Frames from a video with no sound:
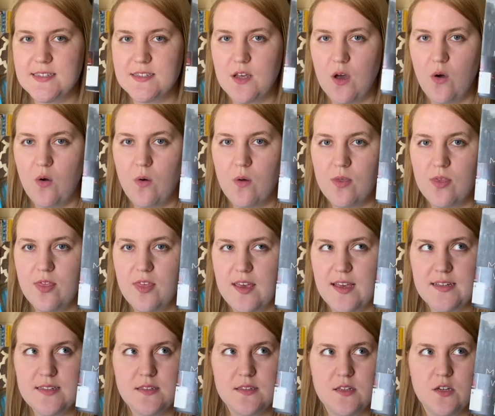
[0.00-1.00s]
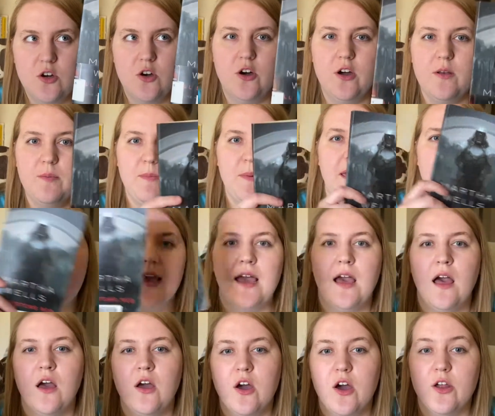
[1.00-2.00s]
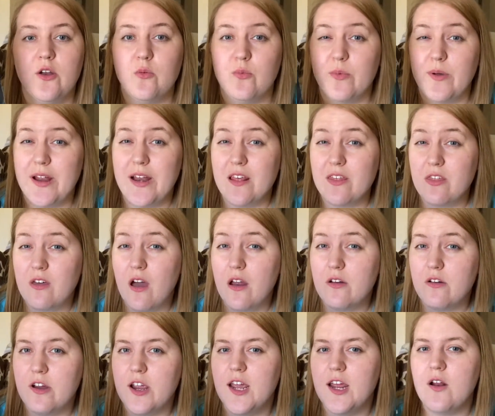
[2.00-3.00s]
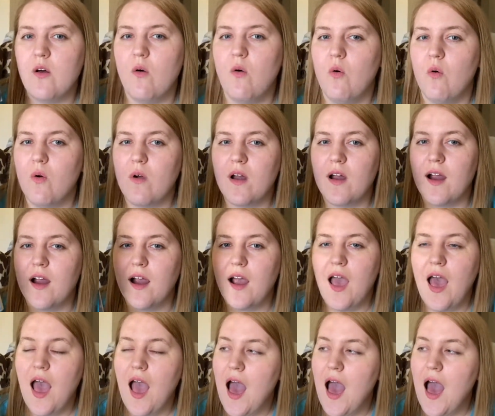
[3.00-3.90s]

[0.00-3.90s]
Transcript: So this could be a good readathon read, or